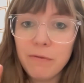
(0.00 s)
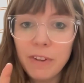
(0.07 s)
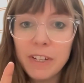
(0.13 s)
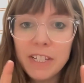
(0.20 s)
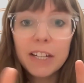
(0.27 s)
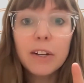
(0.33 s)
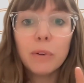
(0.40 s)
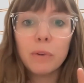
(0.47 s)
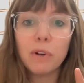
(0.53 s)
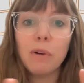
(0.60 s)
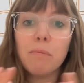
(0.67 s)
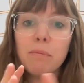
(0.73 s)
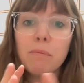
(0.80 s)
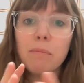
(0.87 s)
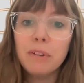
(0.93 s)
physical
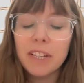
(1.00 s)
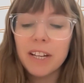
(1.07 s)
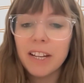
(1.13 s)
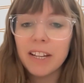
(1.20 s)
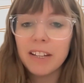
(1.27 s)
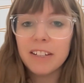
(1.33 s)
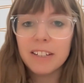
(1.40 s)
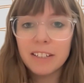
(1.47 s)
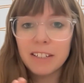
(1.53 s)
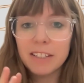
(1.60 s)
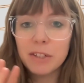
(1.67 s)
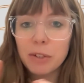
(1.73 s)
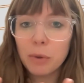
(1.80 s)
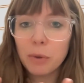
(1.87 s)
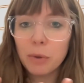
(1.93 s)
computing
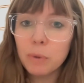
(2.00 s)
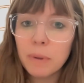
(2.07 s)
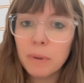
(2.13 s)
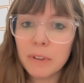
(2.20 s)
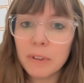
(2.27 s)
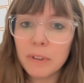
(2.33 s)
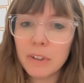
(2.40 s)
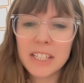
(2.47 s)
tool.